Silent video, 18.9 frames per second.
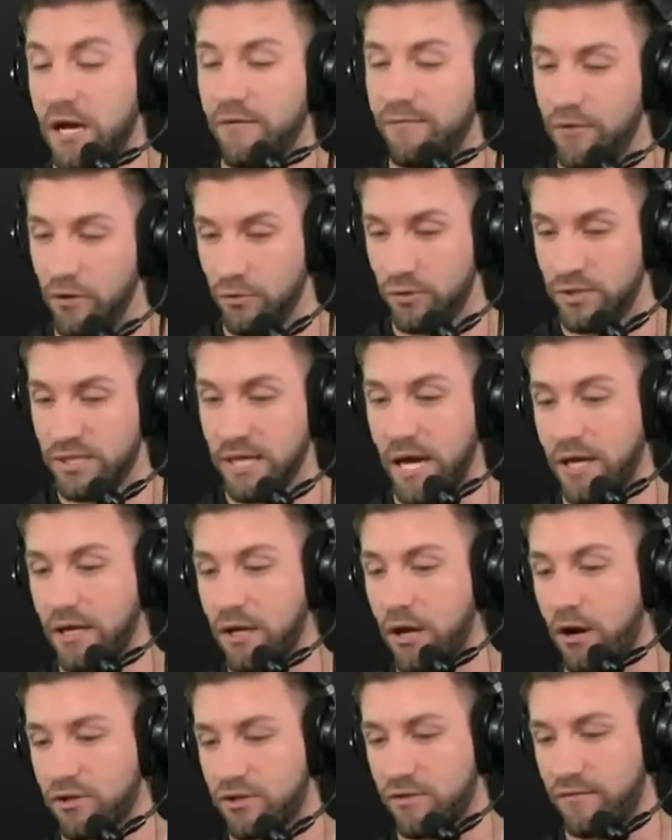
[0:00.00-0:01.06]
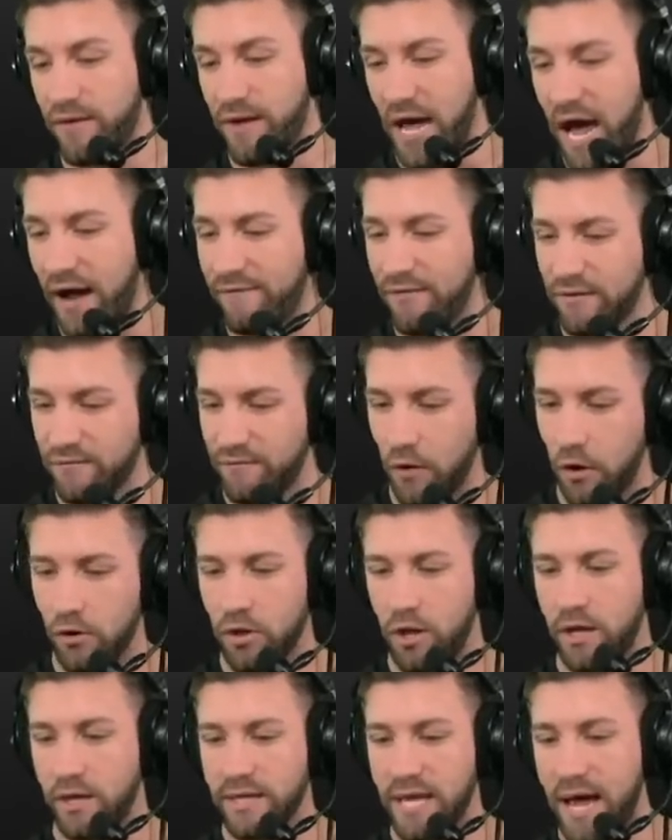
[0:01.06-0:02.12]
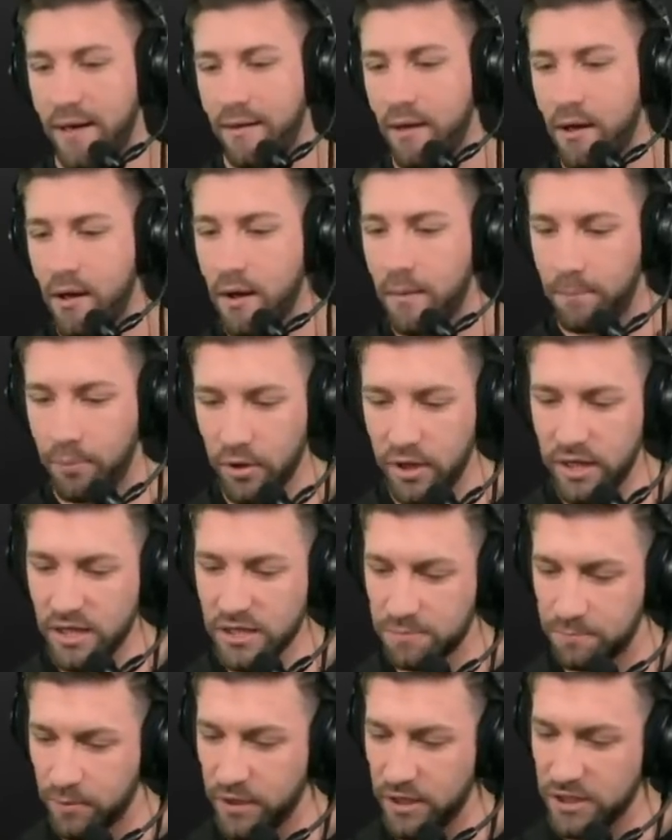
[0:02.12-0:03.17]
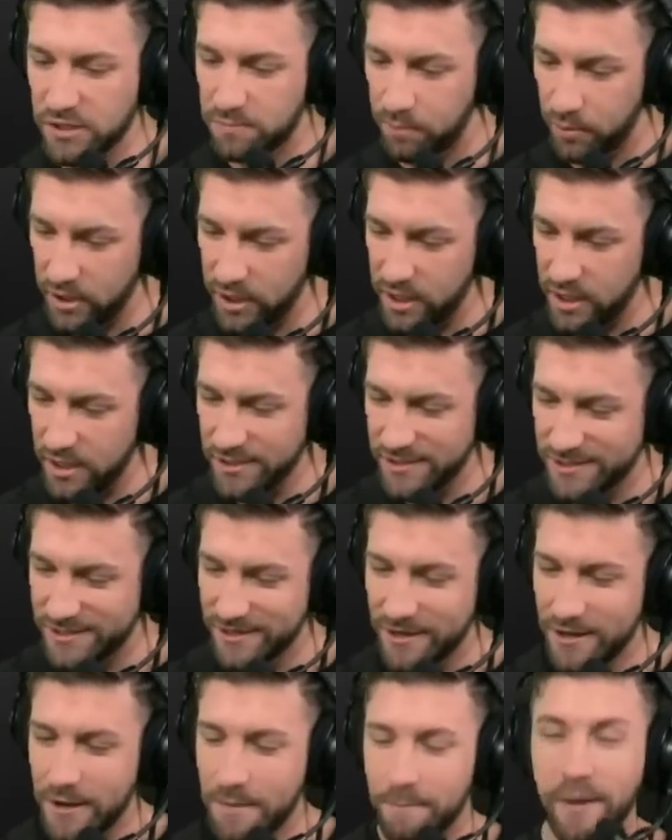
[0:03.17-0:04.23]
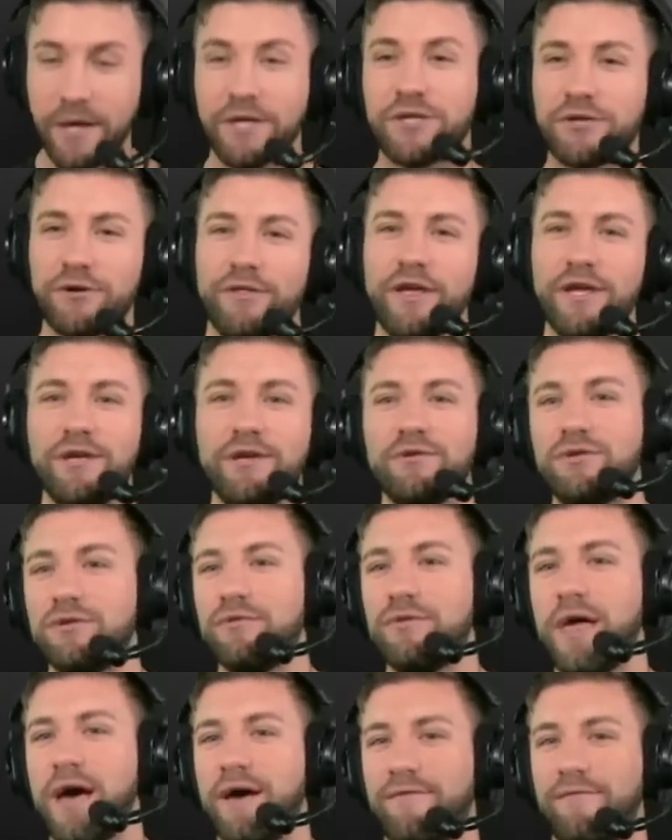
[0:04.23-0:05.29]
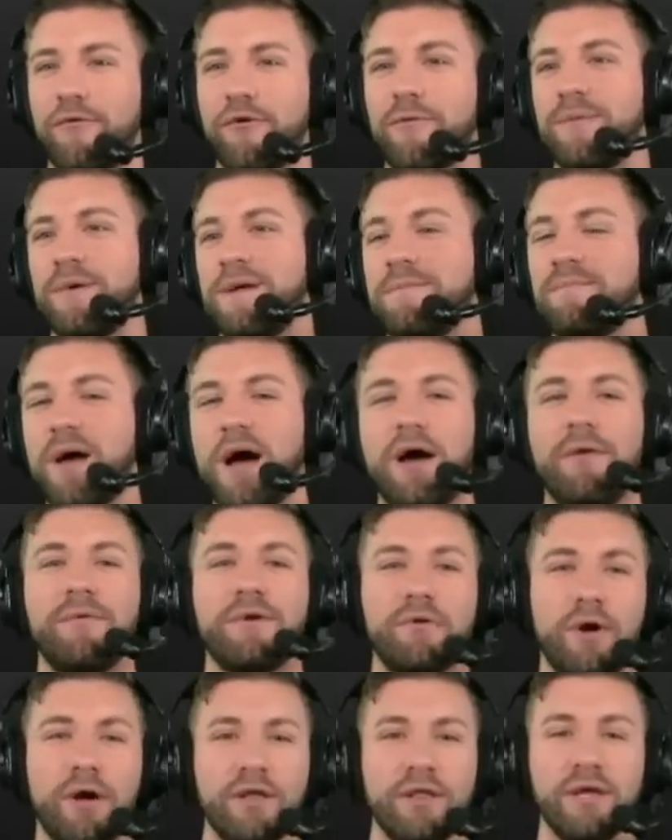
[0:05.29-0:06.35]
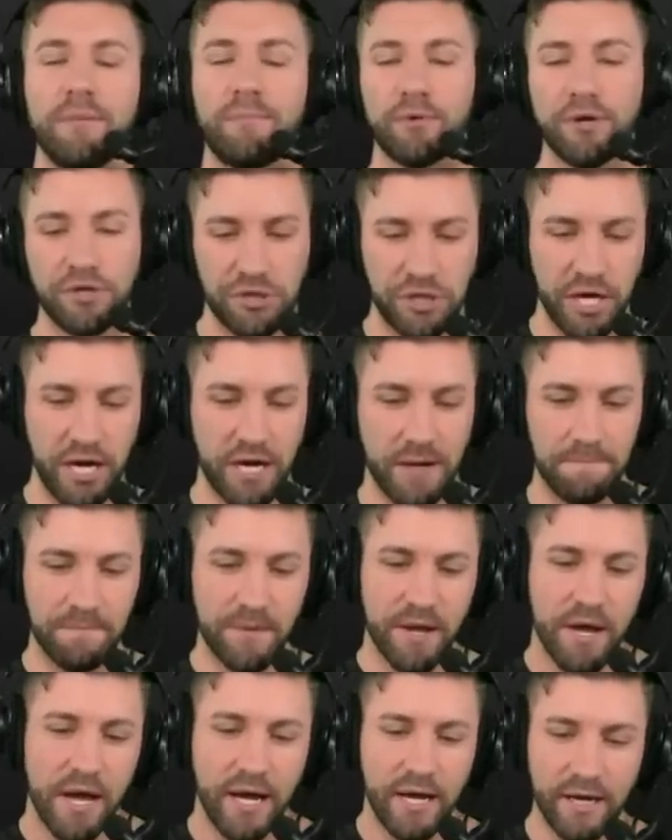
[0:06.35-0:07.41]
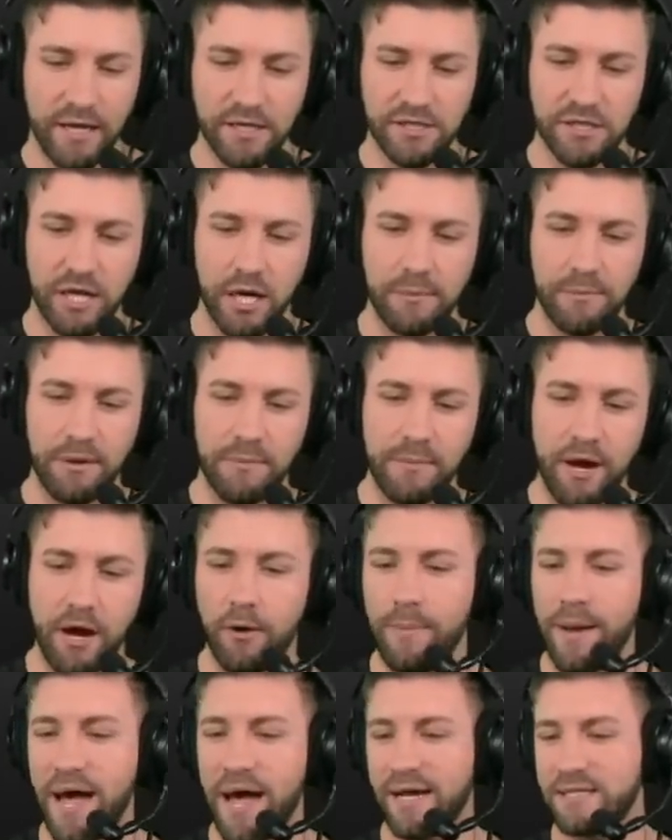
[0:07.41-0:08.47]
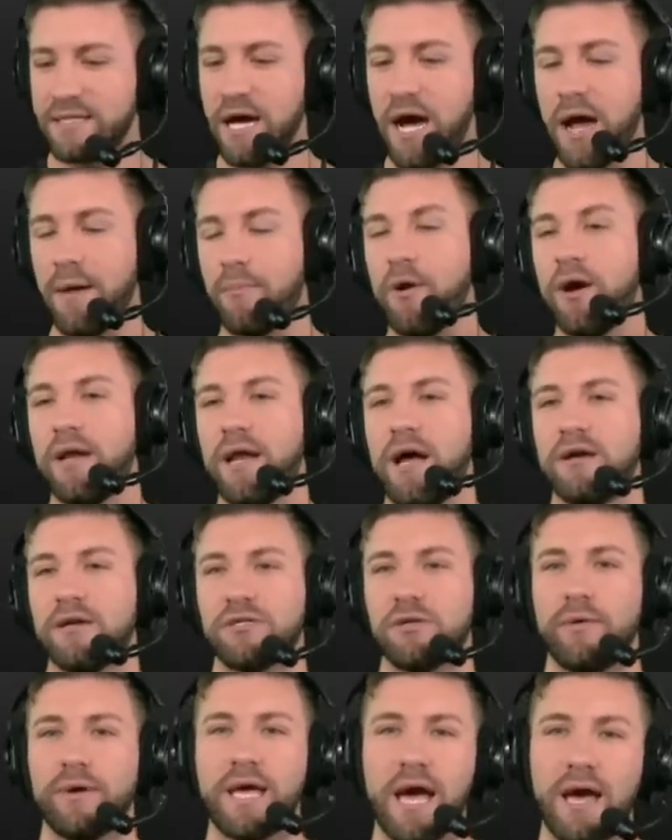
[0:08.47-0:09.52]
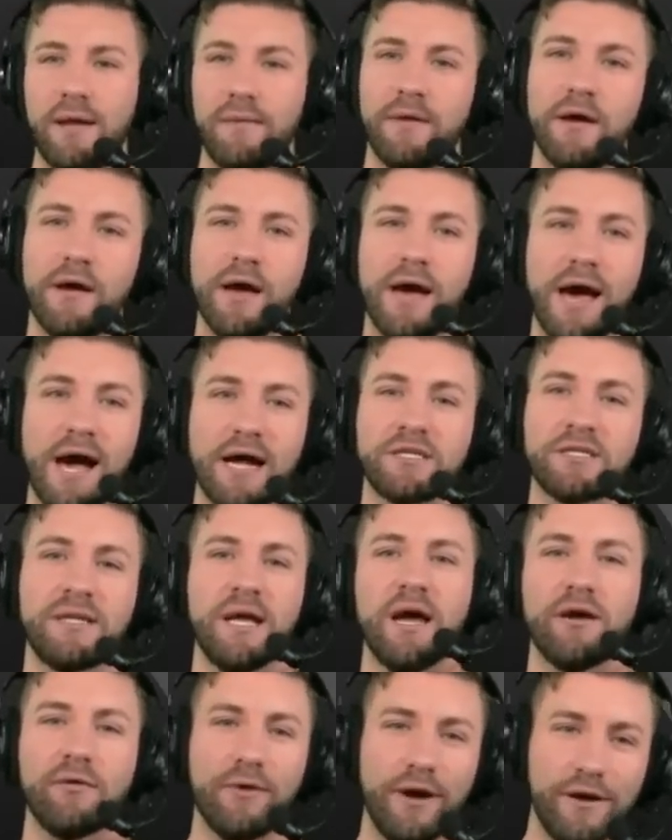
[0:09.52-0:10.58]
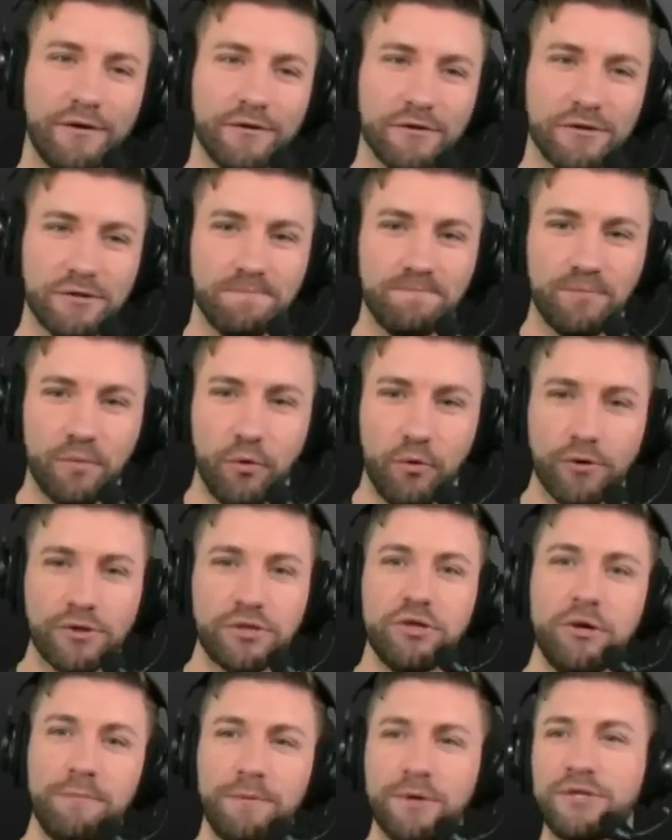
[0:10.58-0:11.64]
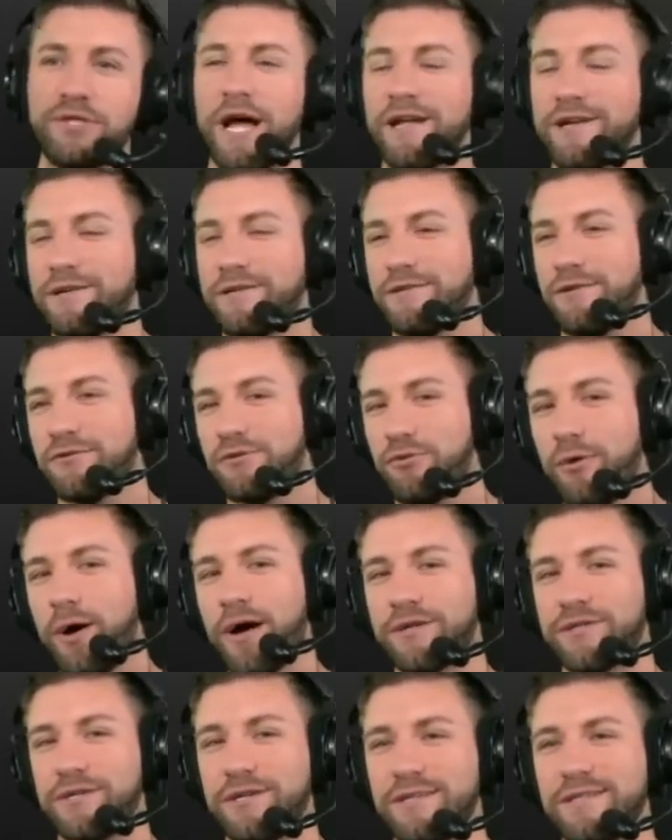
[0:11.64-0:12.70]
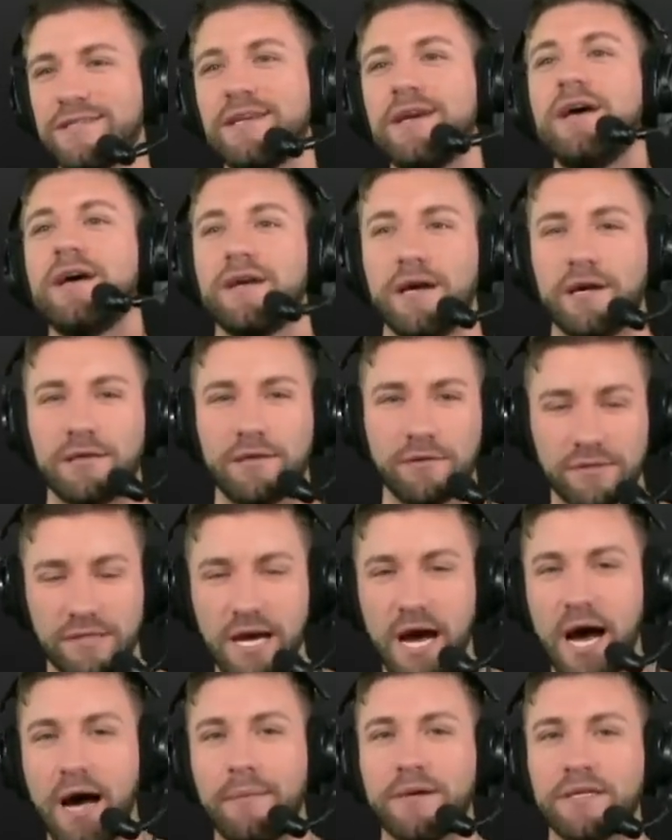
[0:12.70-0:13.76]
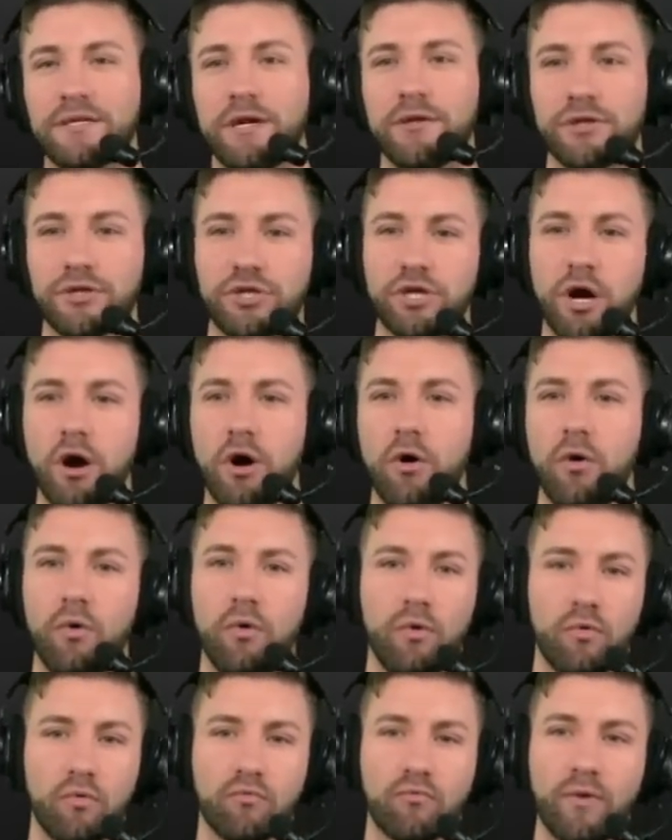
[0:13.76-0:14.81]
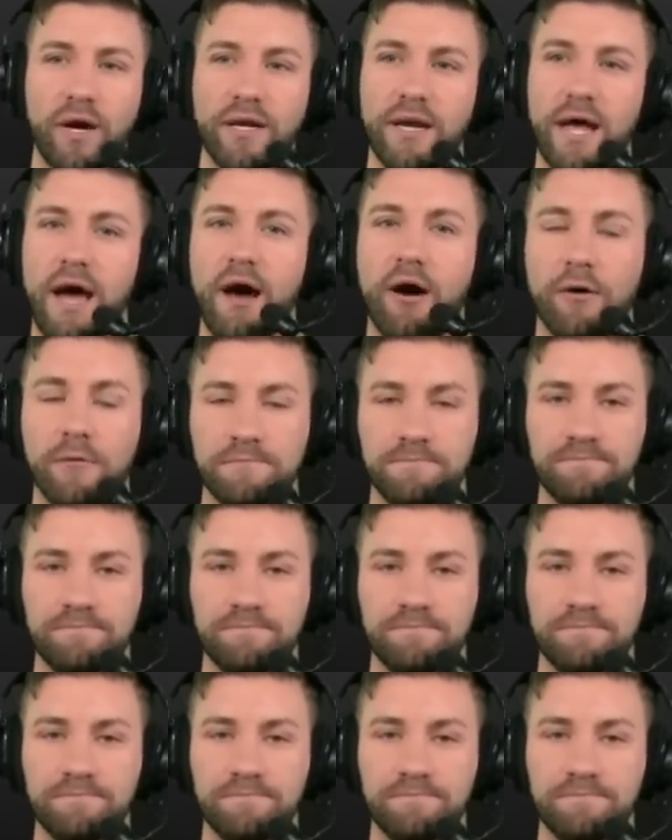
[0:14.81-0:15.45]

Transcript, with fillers: of you say no. So if you haven't voted on that, please, please, please make sure that you do that for me. I would greatly appreciate it. It is going to be mailbag time right now. So again, hashtag Raiders, or super chat. Get those questions, get those comments on the show right now.